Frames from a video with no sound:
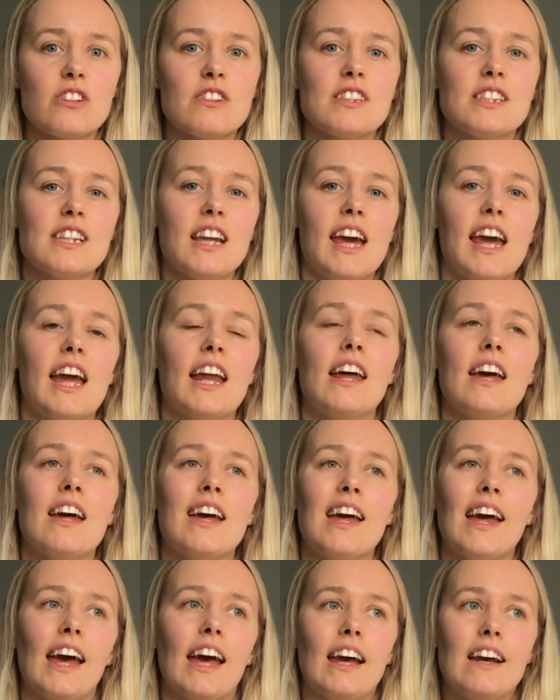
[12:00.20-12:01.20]
state
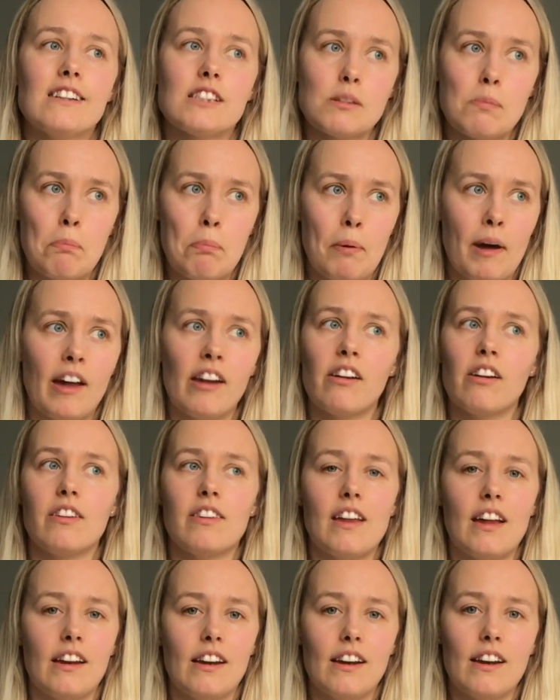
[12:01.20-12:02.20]
is better
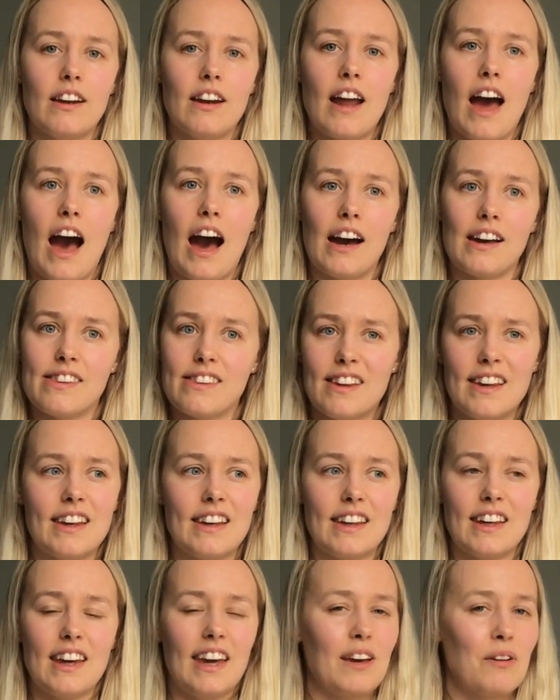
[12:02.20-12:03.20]
than I
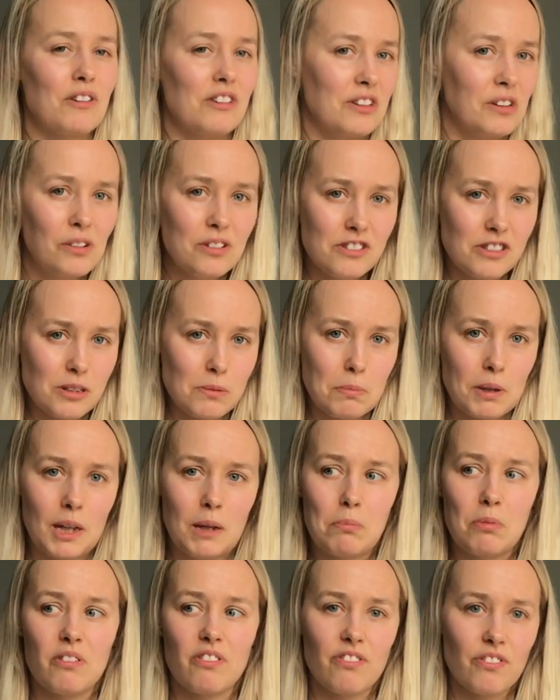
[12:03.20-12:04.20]
think it used to be
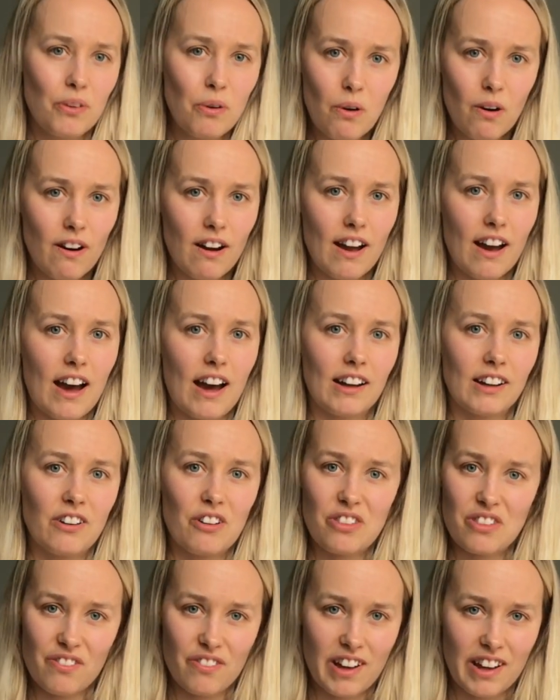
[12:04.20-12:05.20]
before I
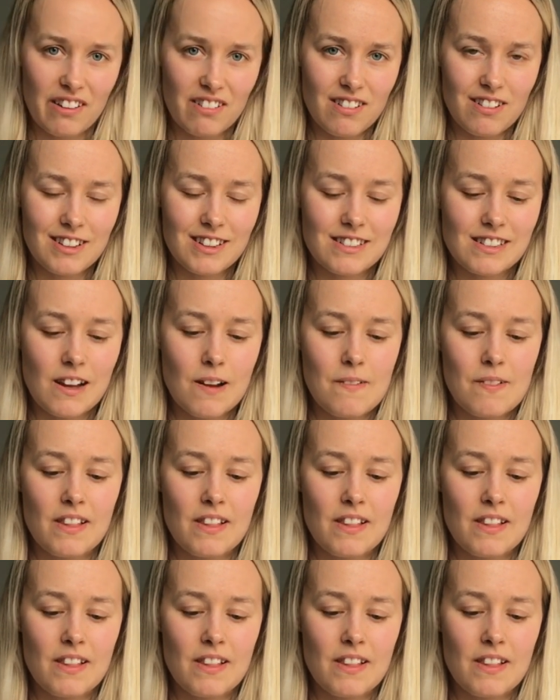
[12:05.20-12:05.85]
got the virus.